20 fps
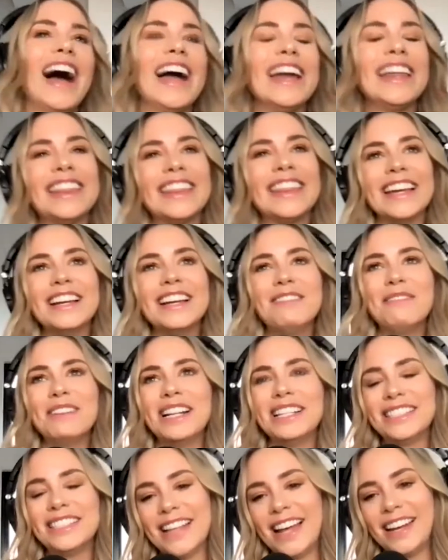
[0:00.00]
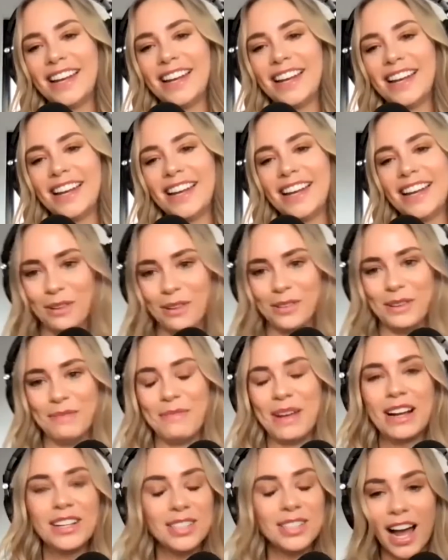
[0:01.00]
I think when it started to dawn on
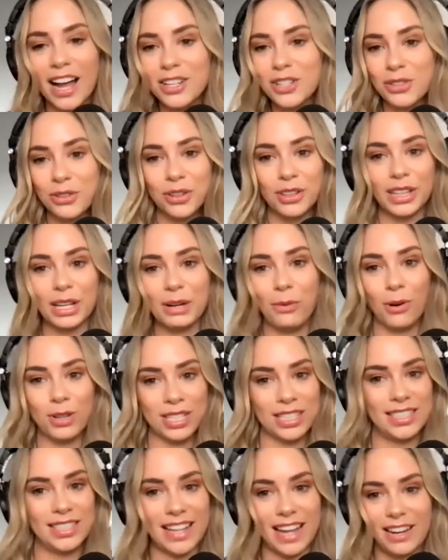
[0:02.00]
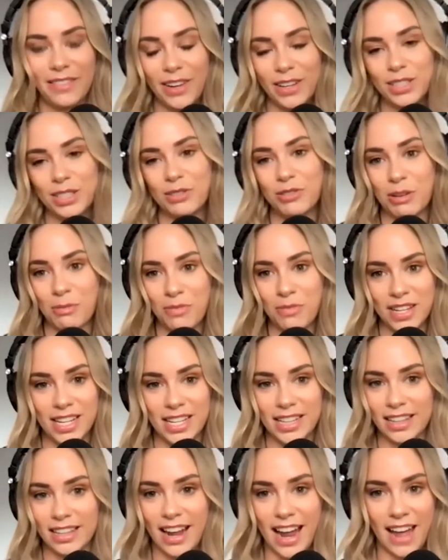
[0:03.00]
me, because I truly walked into that eviction room
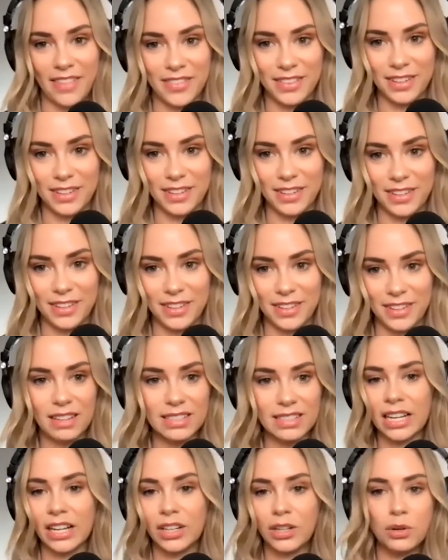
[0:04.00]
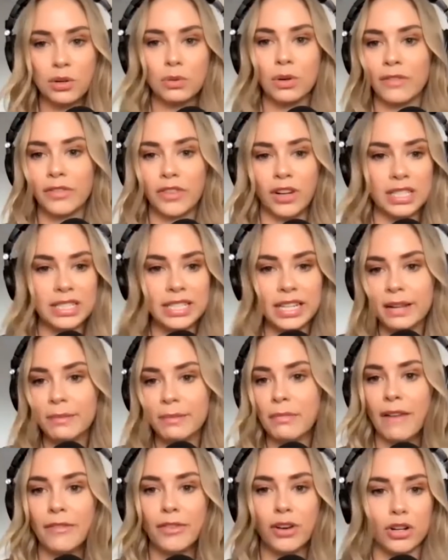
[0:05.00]
thinking that I had the numbers. I was like, cool, I've got
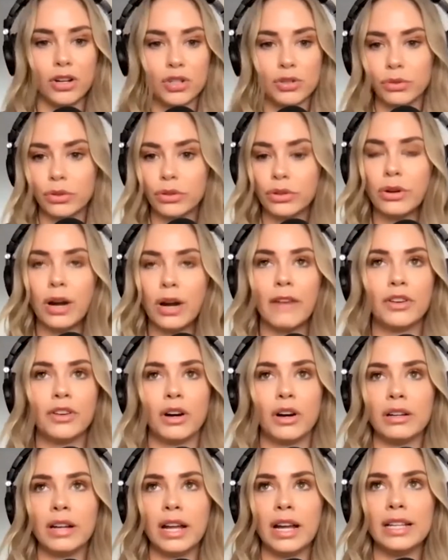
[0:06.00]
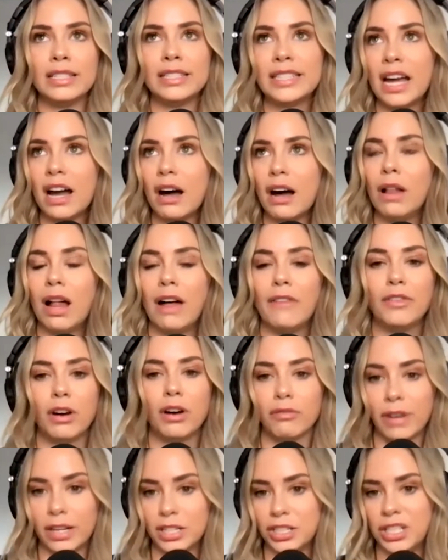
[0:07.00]
Tim, I've got Drew, I've got Estelle, I've
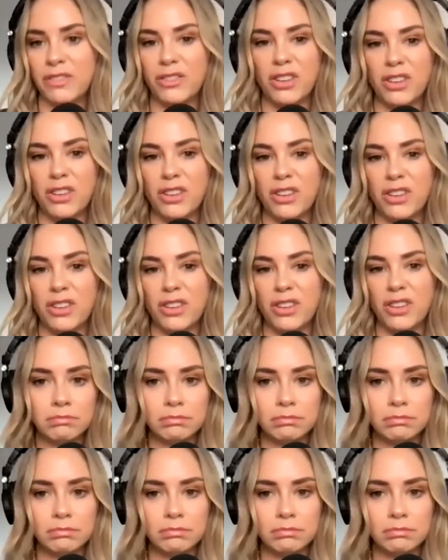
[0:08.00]
got Reggie, I've got Gab.